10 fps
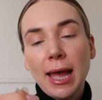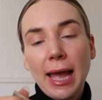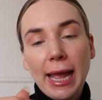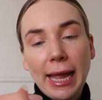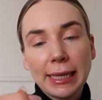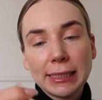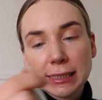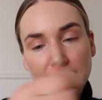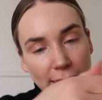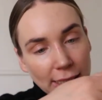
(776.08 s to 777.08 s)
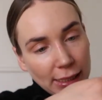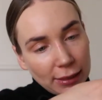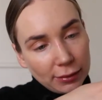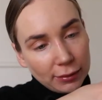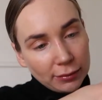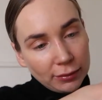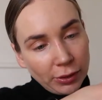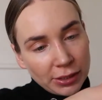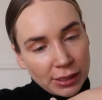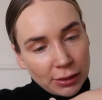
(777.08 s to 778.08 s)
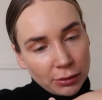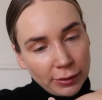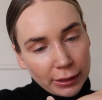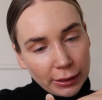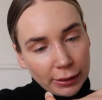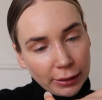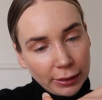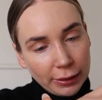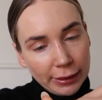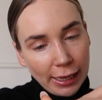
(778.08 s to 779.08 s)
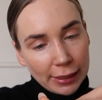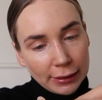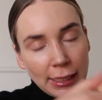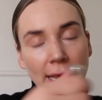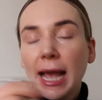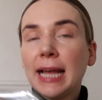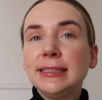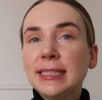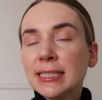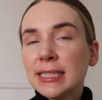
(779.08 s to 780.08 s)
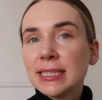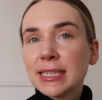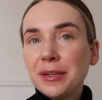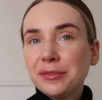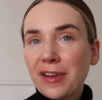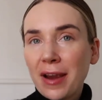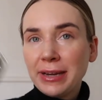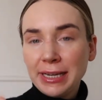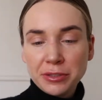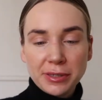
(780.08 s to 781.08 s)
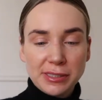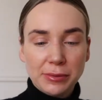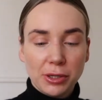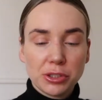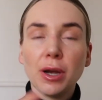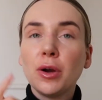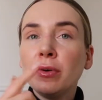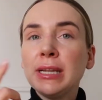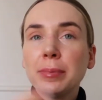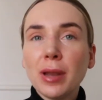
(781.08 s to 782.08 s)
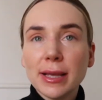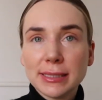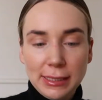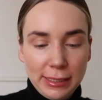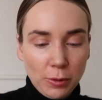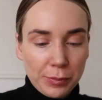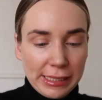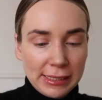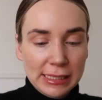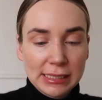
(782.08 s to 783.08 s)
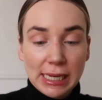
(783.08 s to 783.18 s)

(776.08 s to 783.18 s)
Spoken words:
And... do I say it correctly? Yeah. And this is a very interesting one. So I already applied a little bit. It's